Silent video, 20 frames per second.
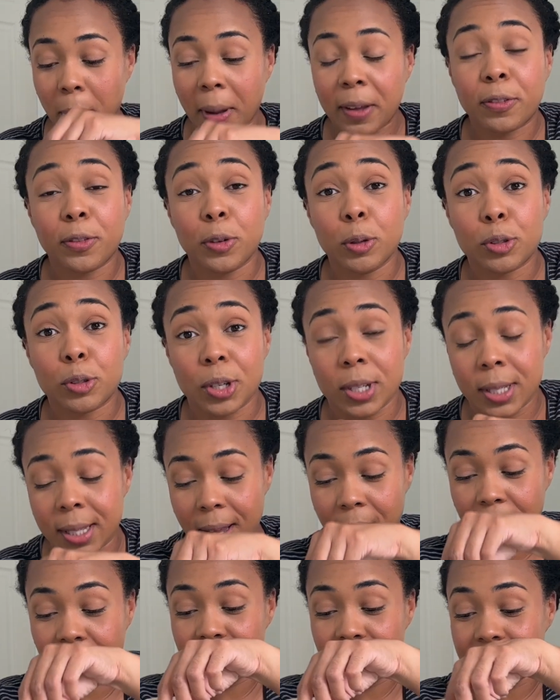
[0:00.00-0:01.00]
My future
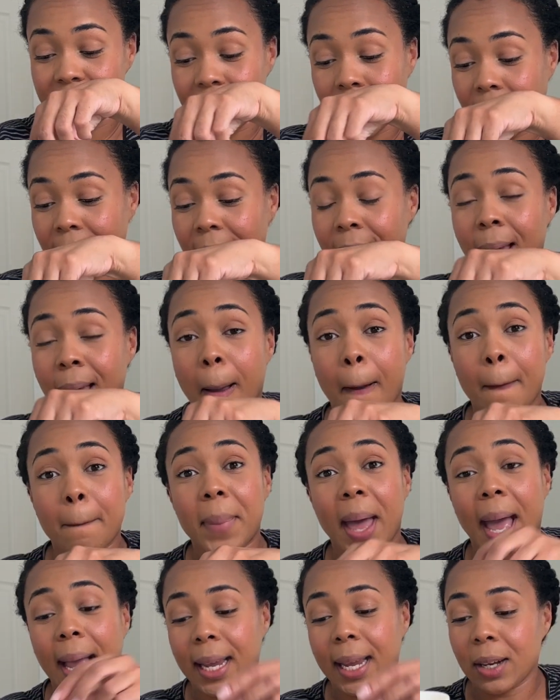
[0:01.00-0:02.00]
self is like
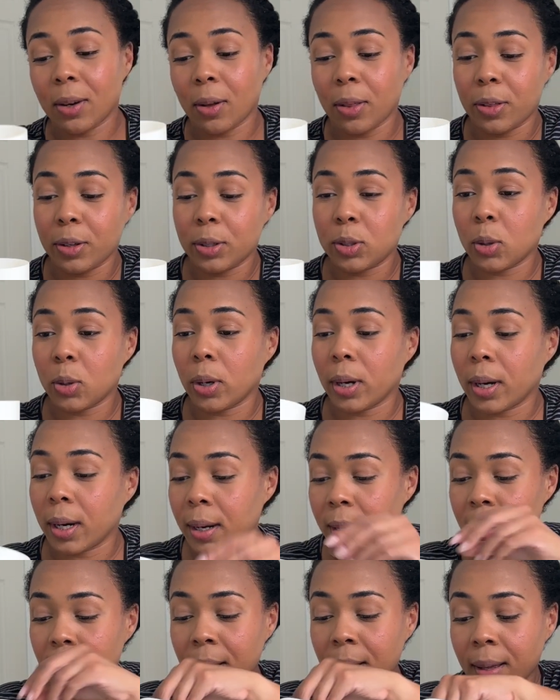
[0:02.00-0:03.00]
banging on the
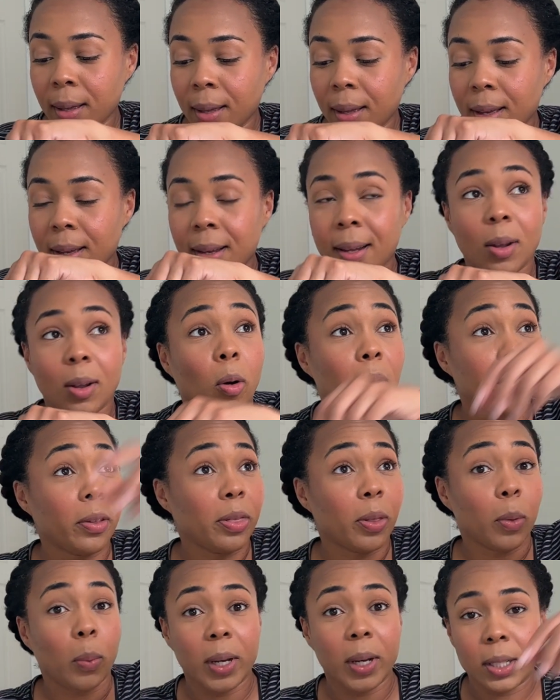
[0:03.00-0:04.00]
door or
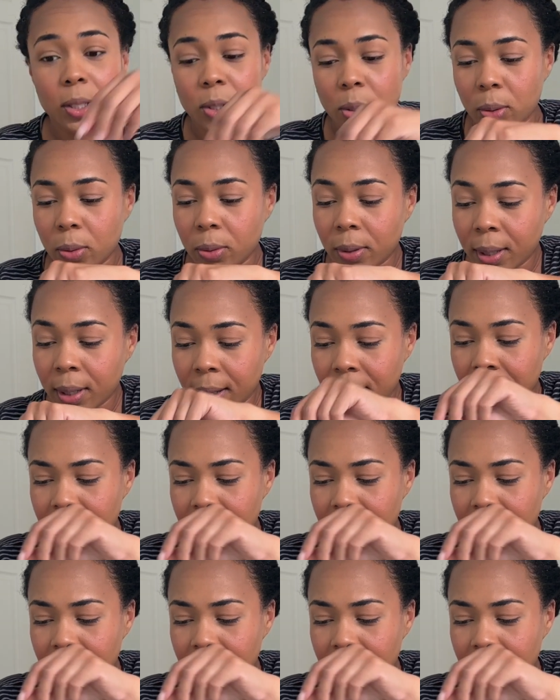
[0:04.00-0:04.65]
on the window.